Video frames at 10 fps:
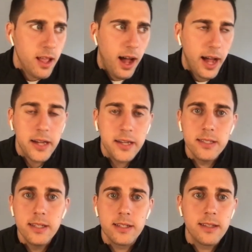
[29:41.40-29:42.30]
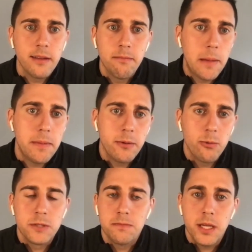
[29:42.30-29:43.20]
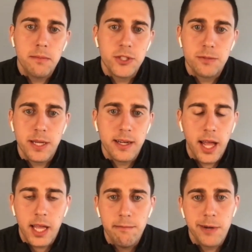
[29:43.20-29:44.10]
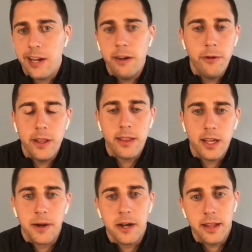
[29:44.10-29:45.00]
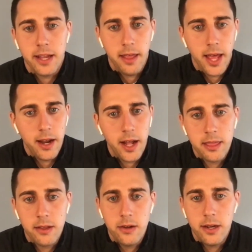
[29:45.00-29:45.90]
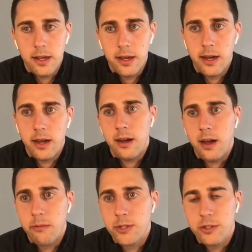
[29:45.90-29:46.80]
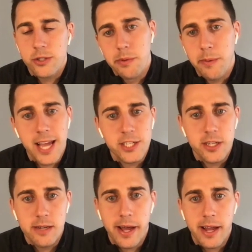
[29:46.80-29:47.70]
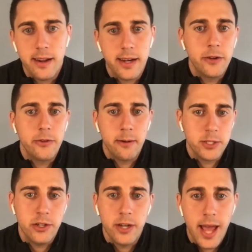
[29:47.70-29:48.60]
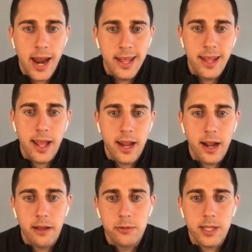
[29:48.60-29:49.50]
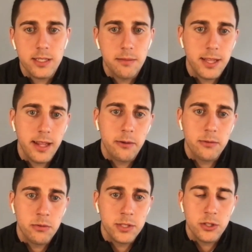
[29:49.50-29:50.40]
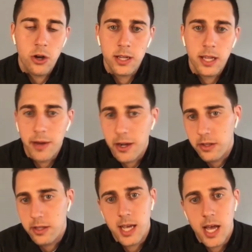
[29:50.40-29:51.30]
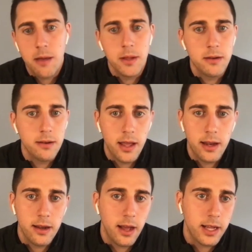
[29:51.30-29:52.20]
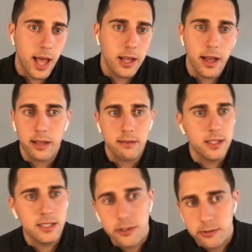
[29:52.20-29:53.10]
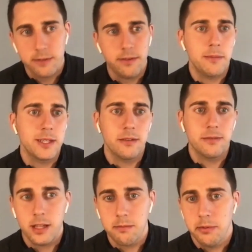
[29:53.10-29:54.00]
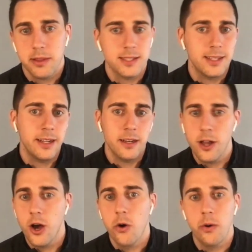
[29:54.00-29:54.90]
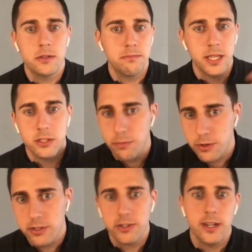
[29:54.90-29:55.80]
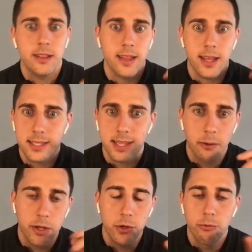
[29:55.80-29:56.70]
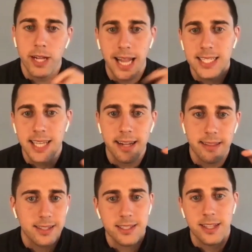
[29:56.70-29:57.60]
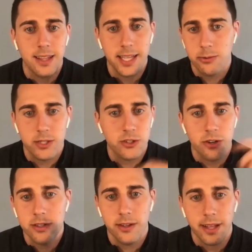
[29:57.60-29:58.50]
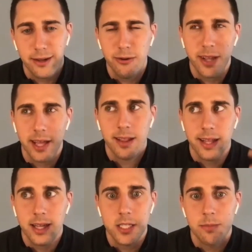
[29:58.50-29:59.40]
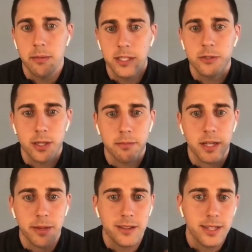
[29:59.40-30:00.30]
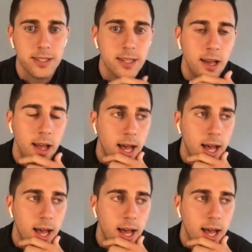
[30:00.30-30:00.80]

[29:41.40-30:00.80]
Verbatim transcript: I honestly, maybe it was me just being naive, but I didn't really think about it like that. I thought uh, I was just super passionate about it, and I knew that I was good at it, and it was like something that I was always talking about all the time, and and I ca- I continuously found myself telling people things they didn't know, and just being super interested in things, and like when you realize that, that just a light switch turns, and you're like, okay, like I should probably do something about this.